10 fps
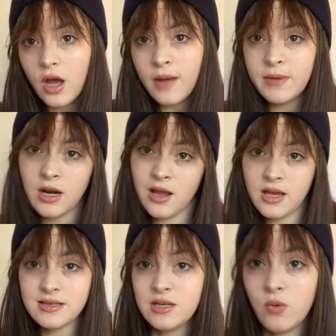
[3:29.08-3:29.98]
I mean, I
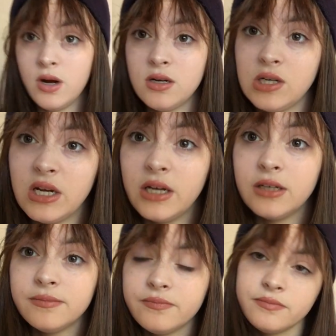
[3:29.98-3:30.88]
guess it worked,
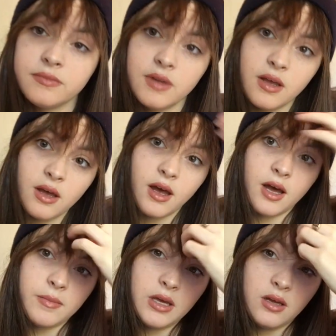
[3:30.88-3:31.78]
huh?
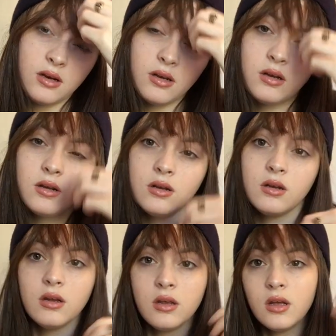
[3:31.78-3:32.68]
I mean,
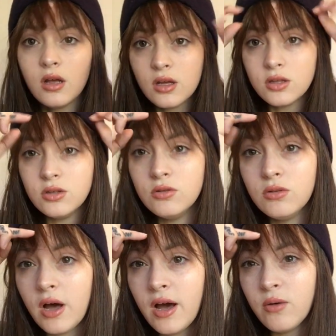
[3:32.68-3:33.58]

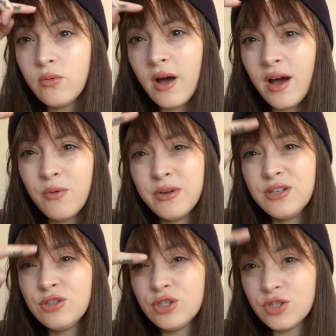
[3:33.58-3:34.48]
I
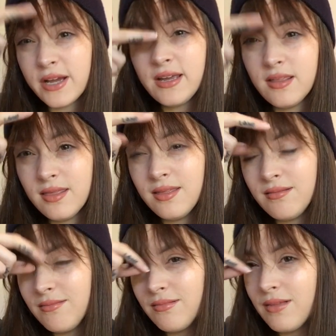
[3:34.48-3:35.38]
would
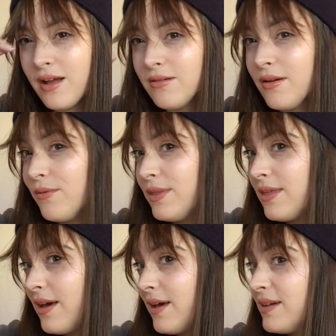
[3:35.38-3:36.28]
straighten, I don't know, what
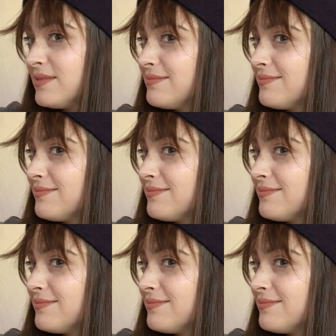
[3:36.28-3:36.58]
the heck.